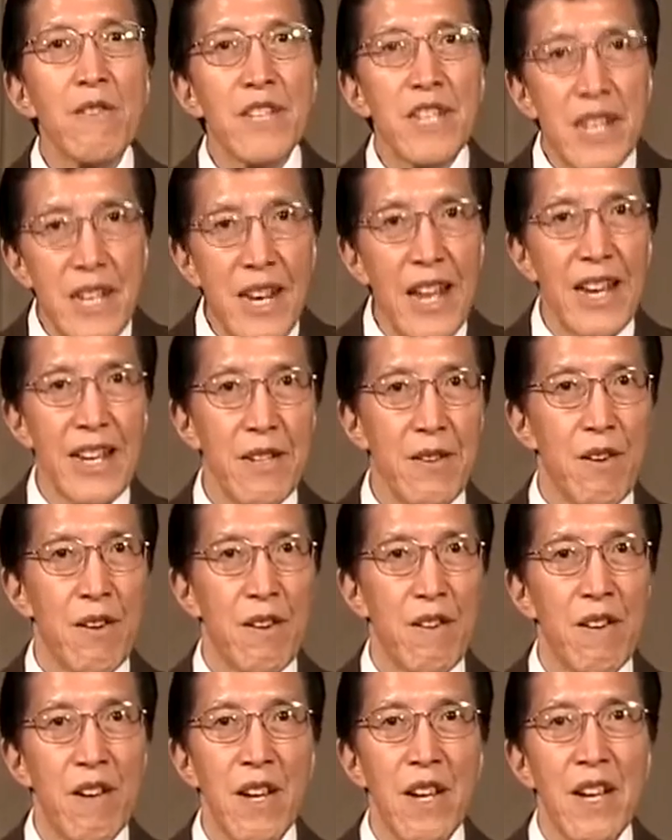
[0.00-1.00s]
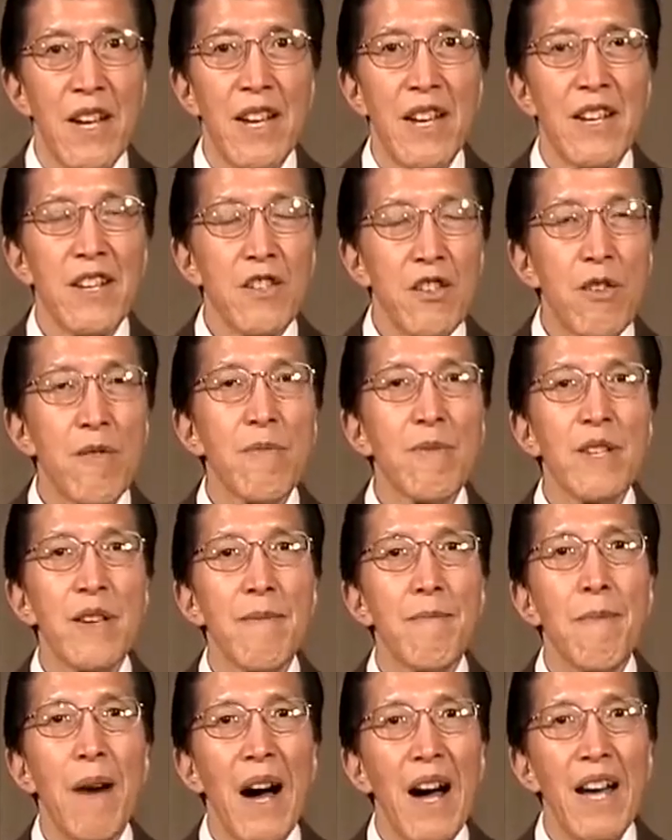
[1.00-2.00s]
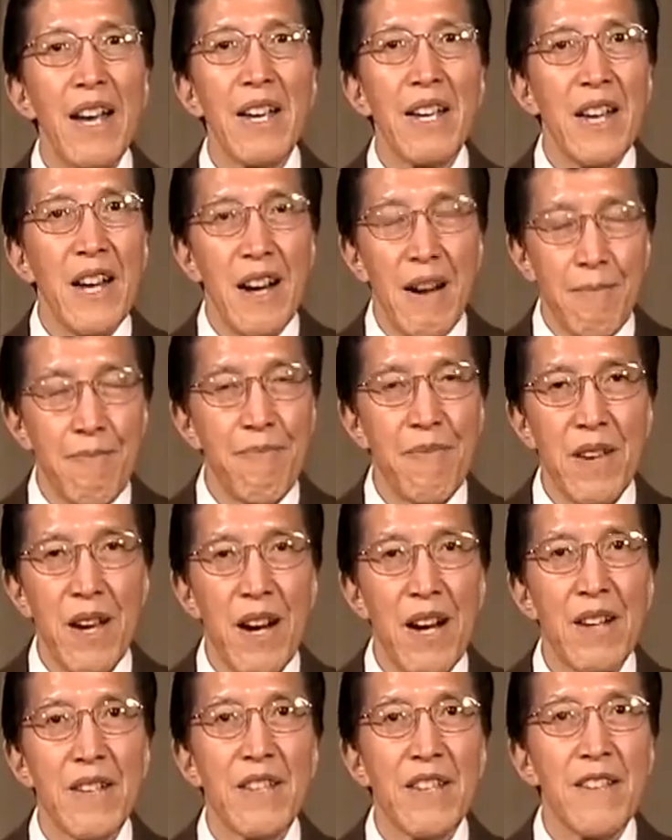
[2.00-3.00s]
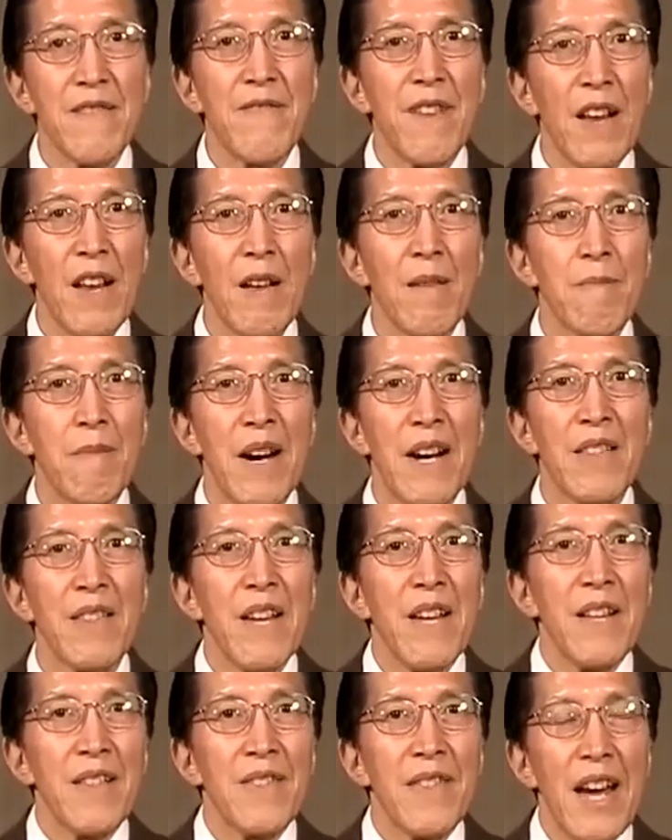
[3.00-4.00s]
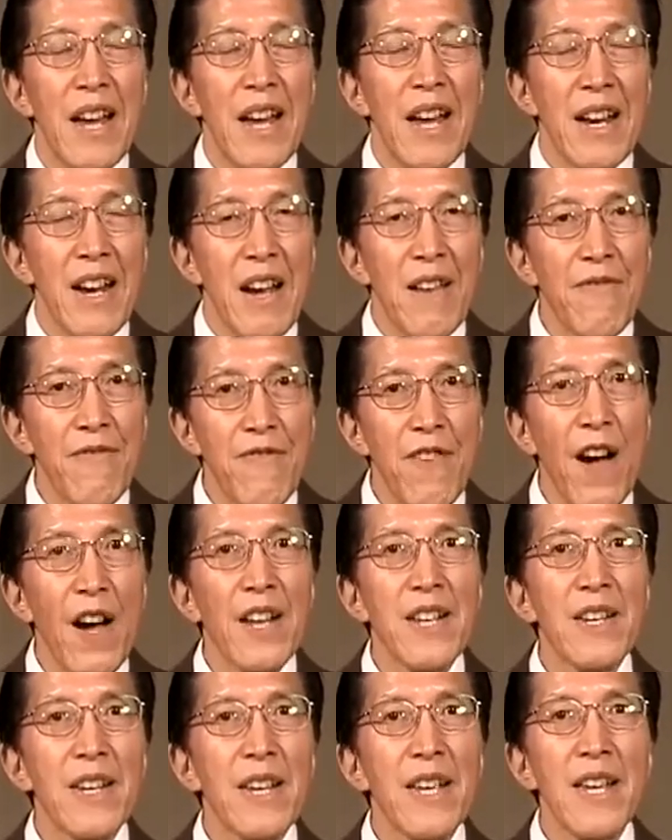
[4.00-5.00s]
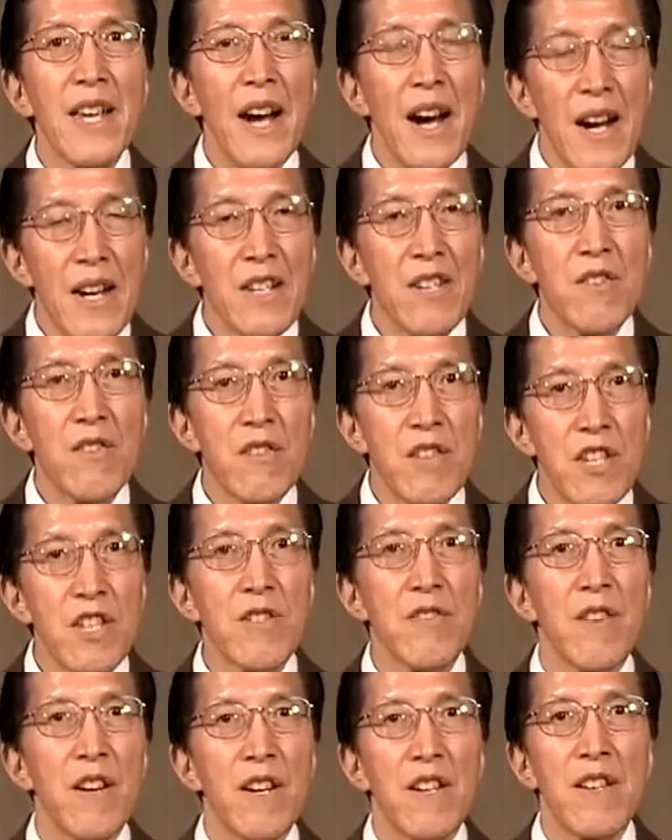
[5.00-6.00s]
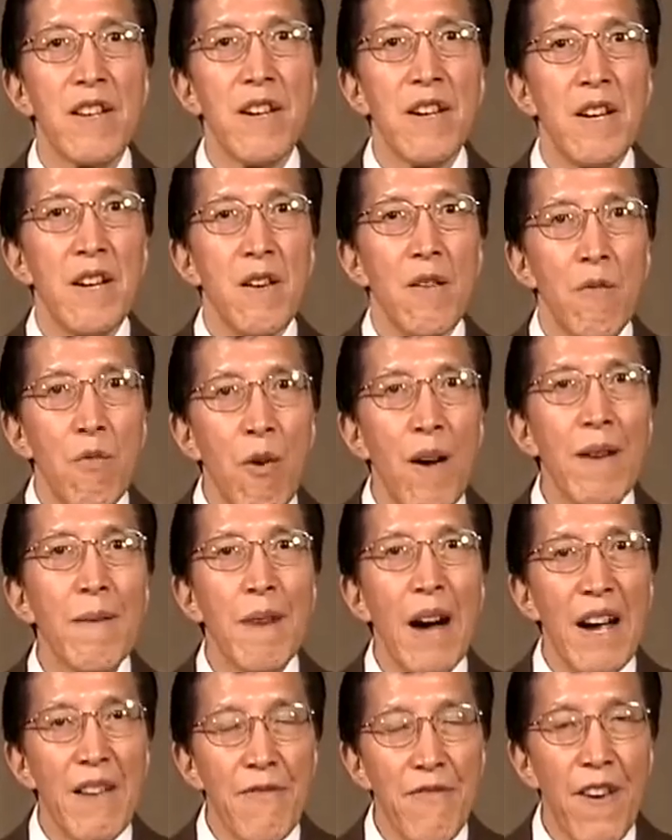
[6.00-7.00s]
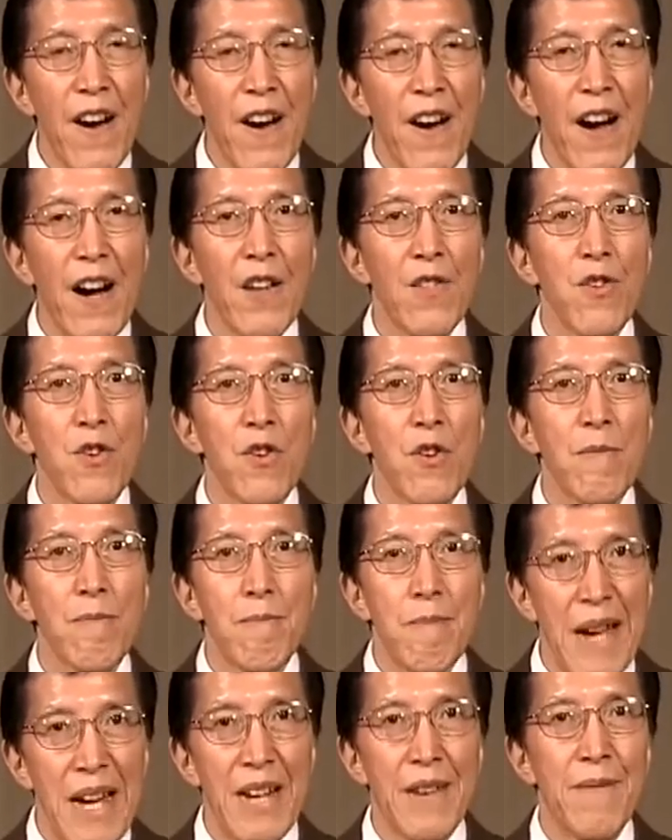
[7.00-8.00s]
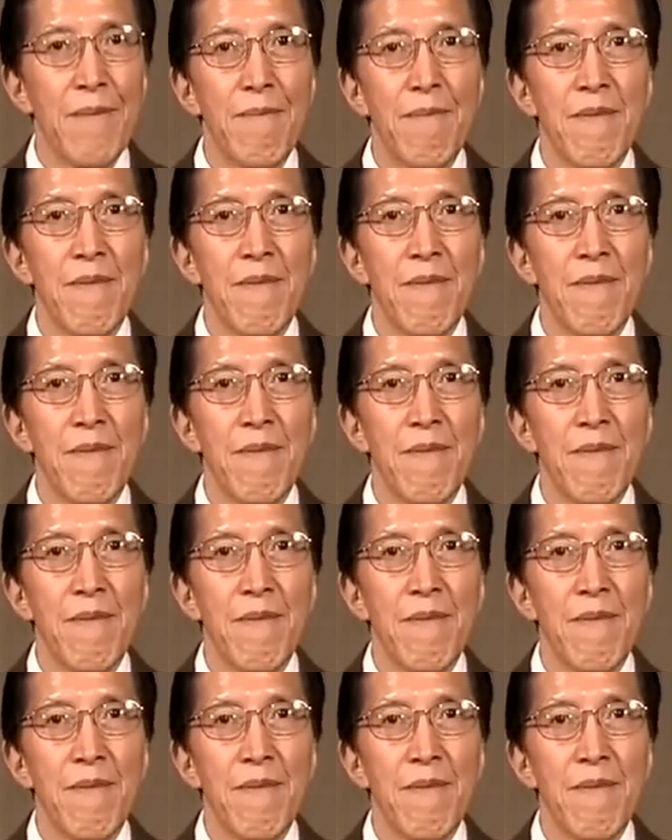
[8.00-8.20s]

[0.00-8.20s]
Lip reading: later, in terms of my development, that I finally understood what my father meant.